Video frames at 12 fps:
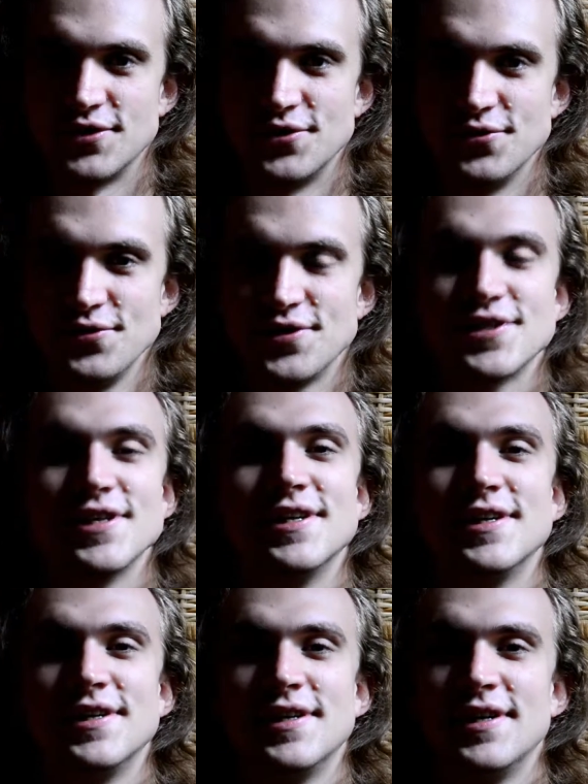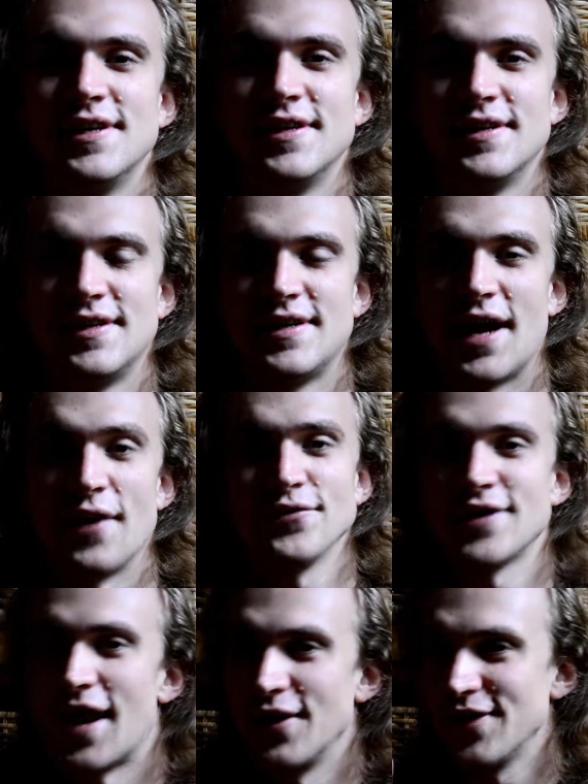shoes. I
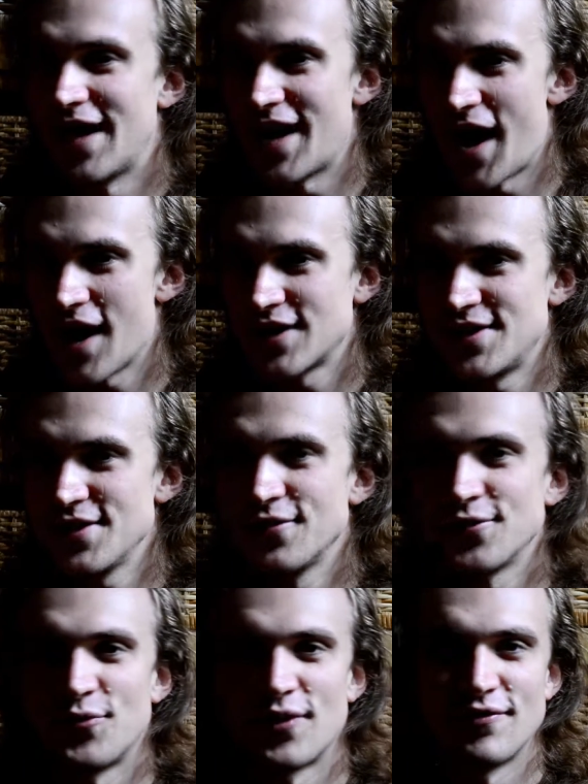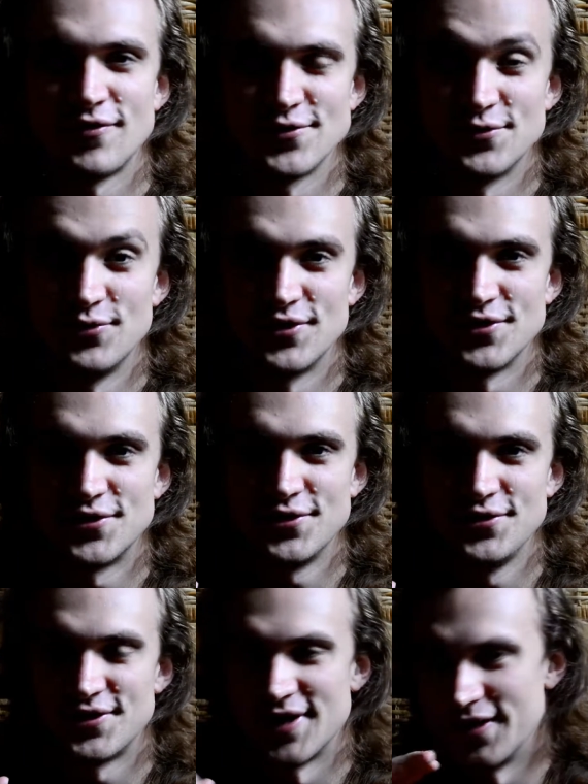actually got one of those wooden
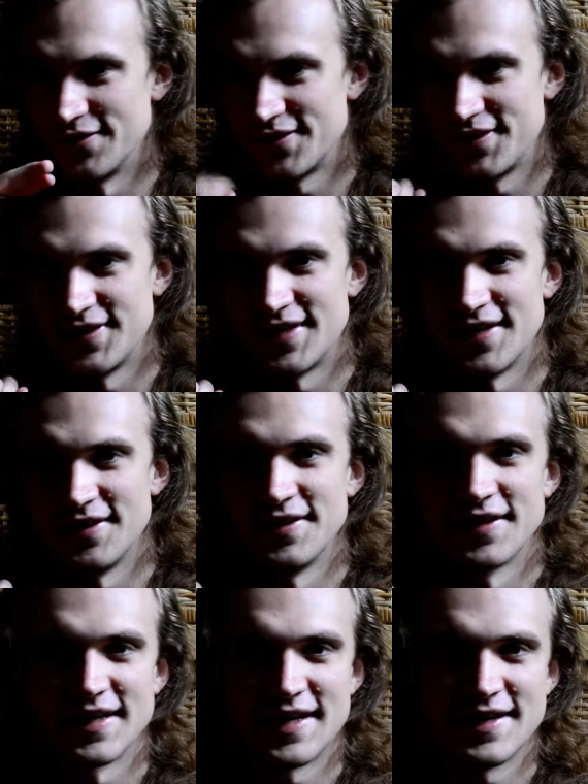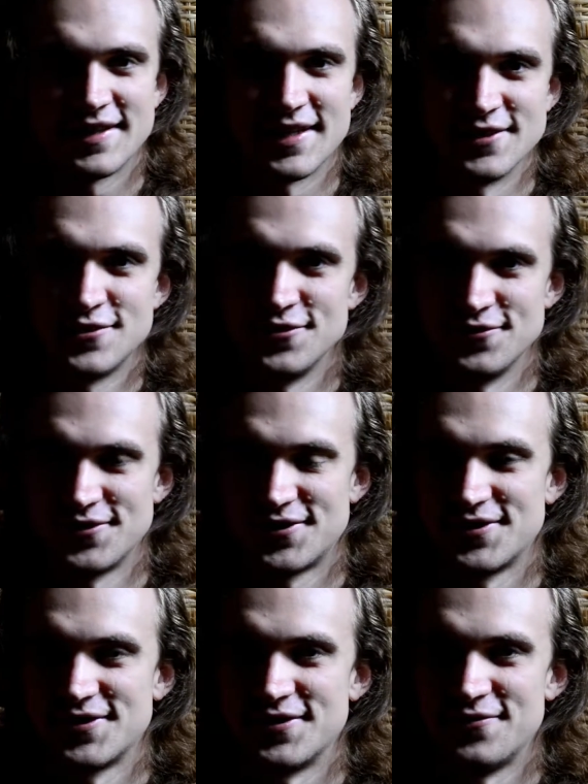shoes now, the Geta
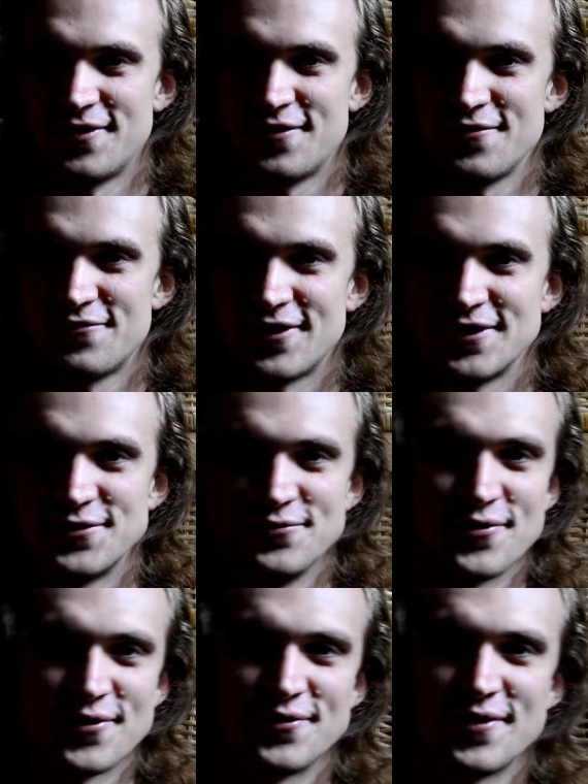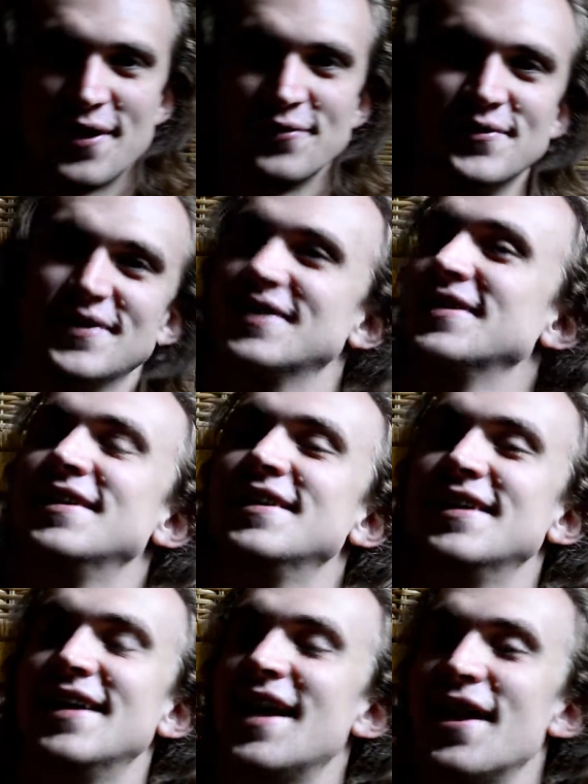shoes. They're very funny to walk around with.
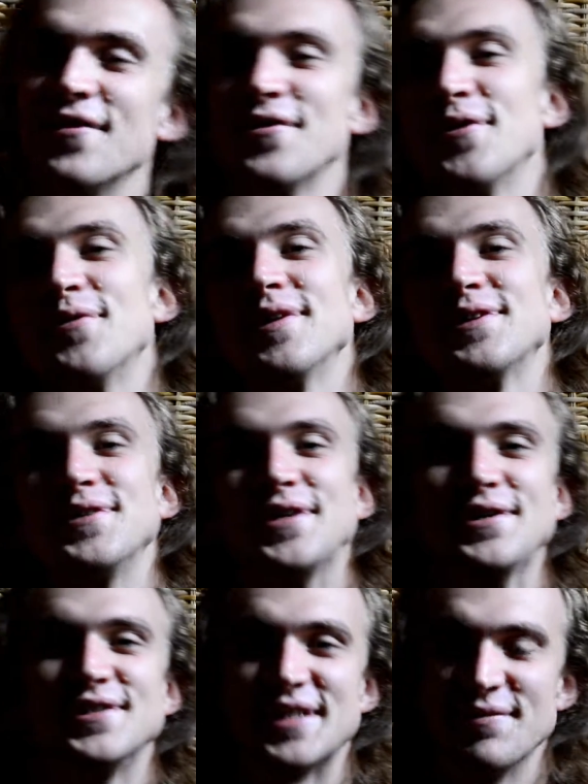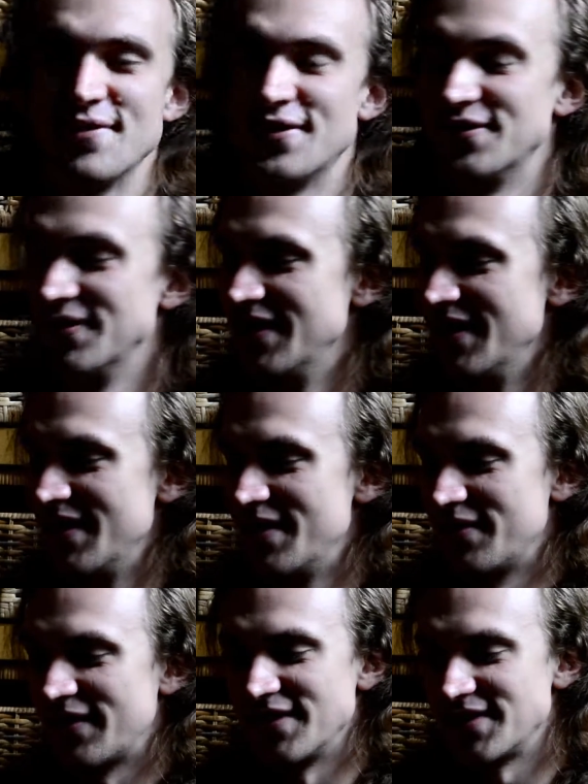I don't know when to use them though,
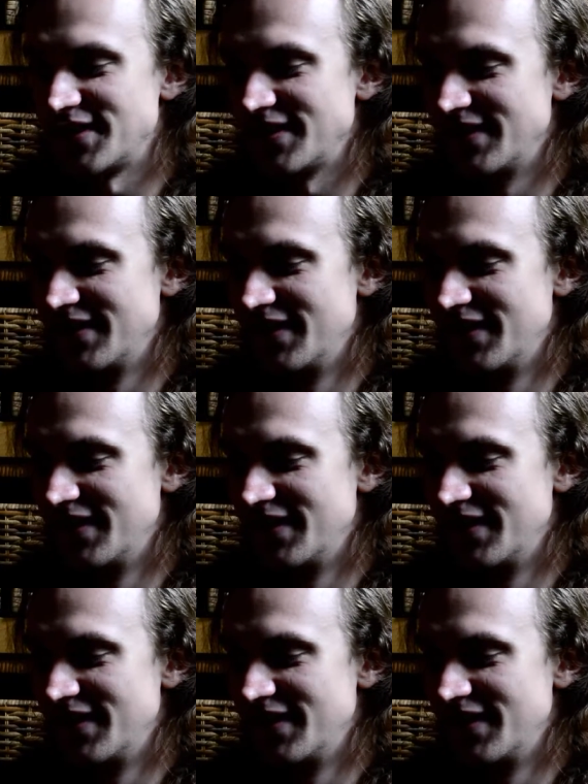because